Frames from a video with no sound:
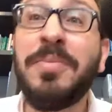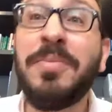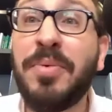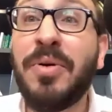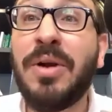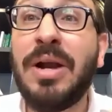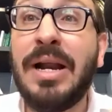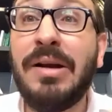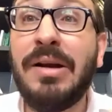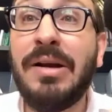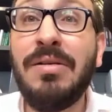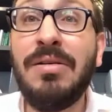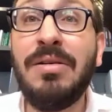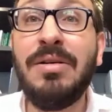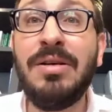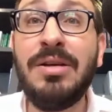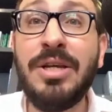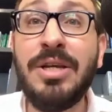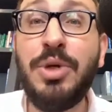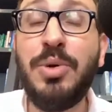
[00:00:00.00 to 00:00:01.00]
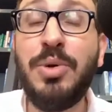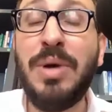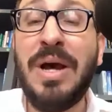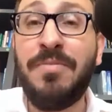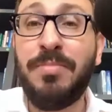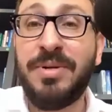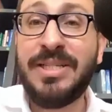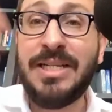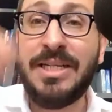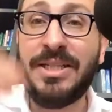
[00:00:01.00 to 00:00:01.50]
prayer, you haven't
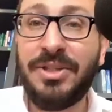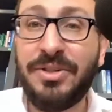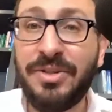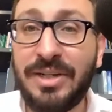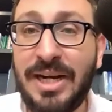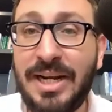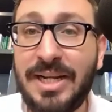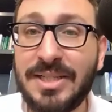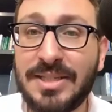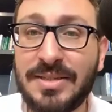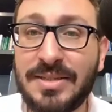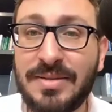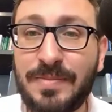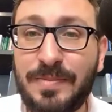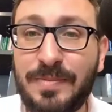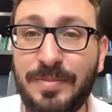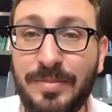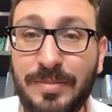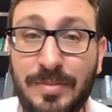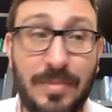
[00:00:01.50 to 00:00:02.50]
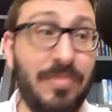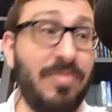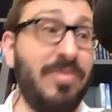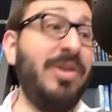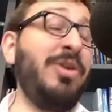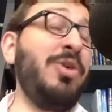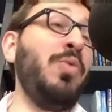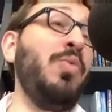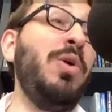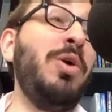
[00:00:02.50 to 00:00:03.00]
presented your case.
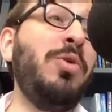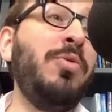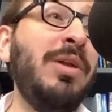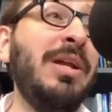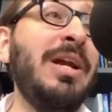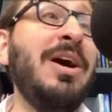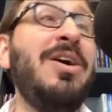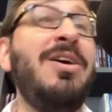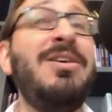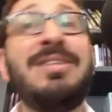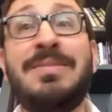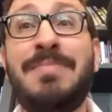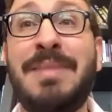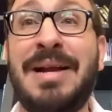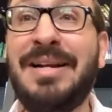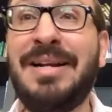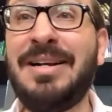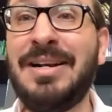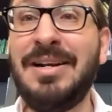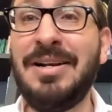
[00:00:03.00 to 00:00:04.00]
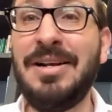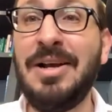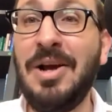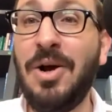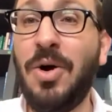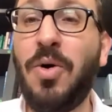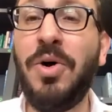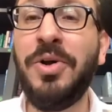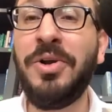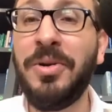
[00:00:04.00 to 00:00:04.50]
You can work really hard to make
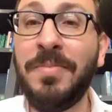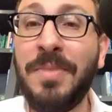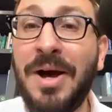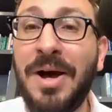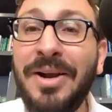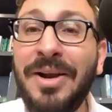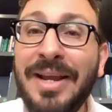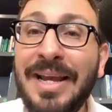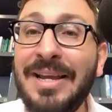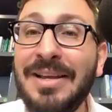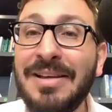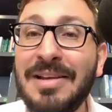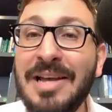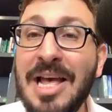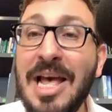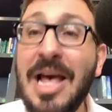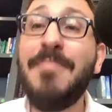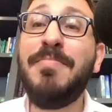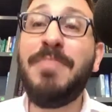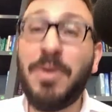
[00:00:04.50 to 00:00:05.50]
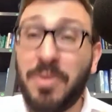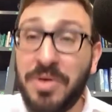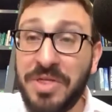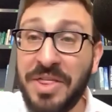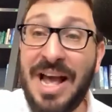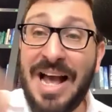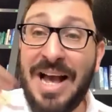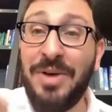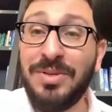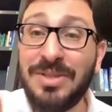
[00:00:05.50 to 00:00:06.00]
all your money, but
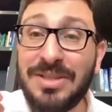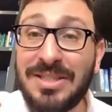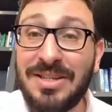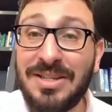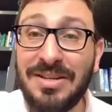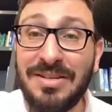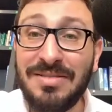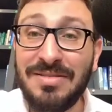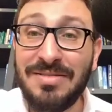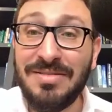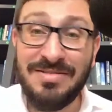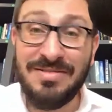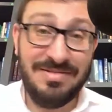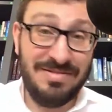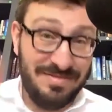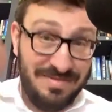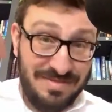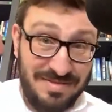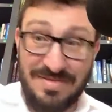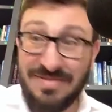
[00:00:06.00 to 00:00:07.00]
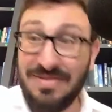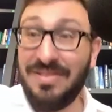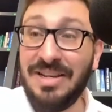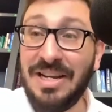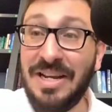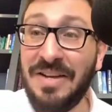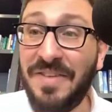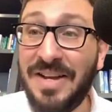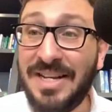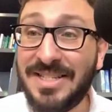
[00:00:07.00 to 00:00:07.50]
without
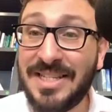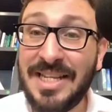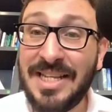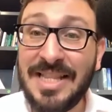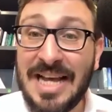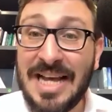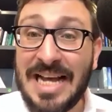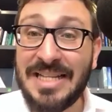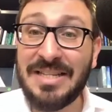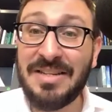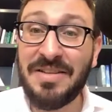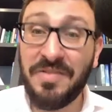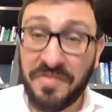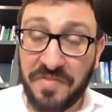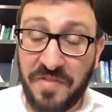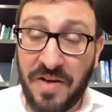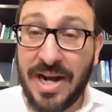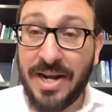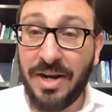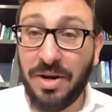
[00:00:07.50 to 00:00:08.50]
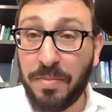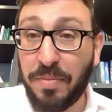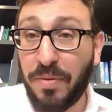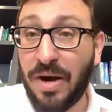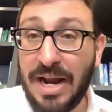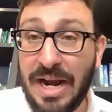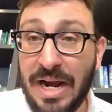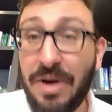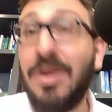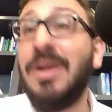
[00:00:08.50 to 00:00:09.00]
investing that final
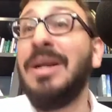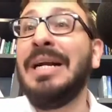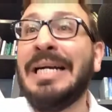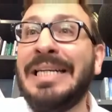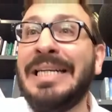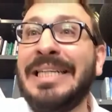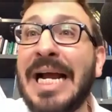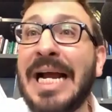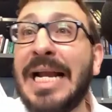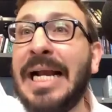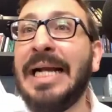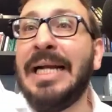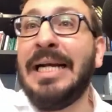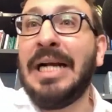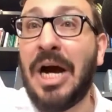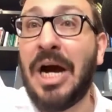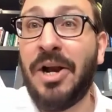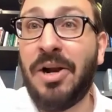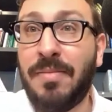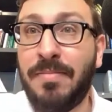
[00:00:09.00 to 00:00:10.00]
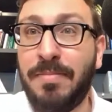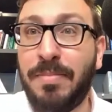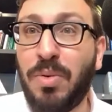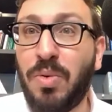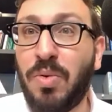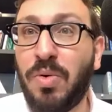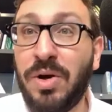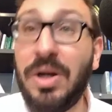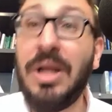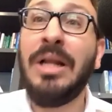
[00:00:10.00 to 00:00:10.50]
prayer, getting God on
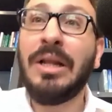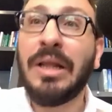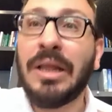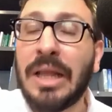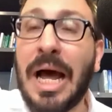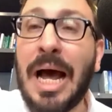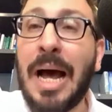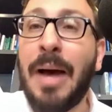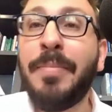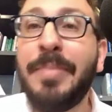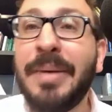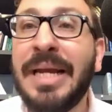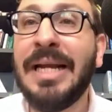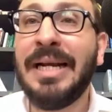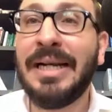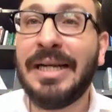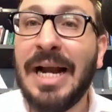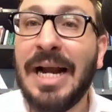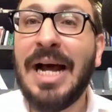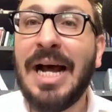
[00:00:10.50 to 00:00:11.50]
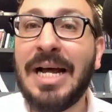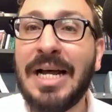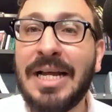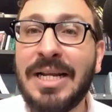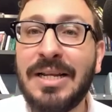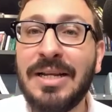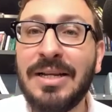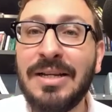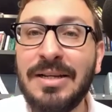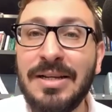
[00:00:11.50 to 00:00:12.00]
board, lobbying God
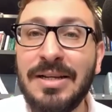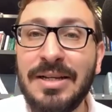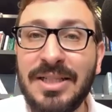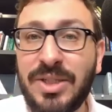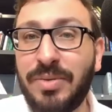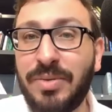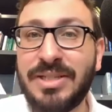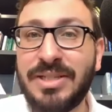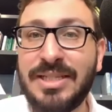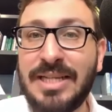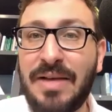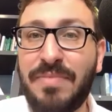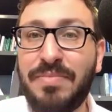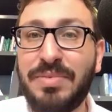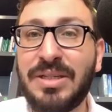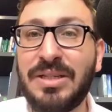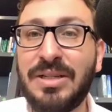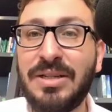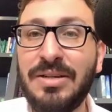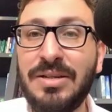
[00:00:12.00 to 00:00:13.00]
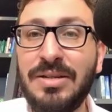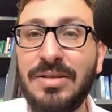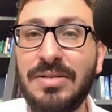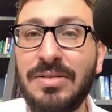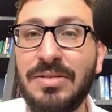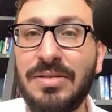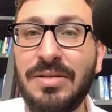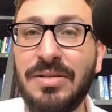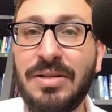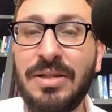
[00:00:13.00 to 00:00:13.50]
to accept
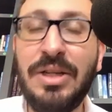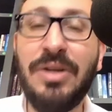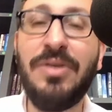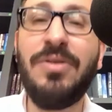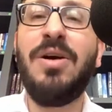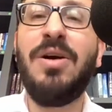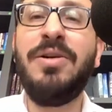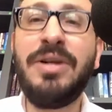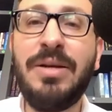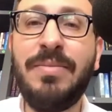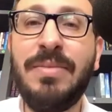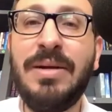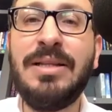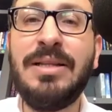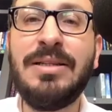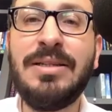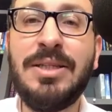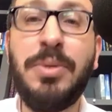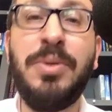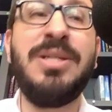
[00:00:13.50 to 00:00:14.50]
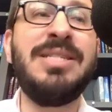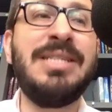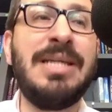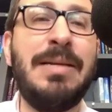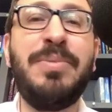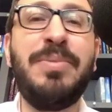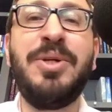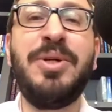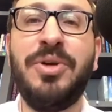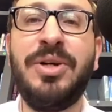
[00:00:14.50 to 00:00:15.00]
your argument, to
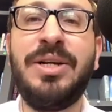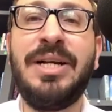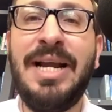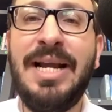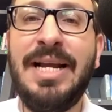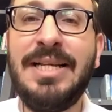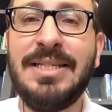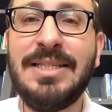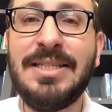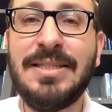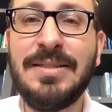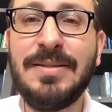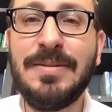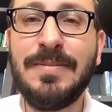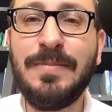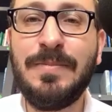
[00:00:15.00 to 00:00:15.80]
accept your case,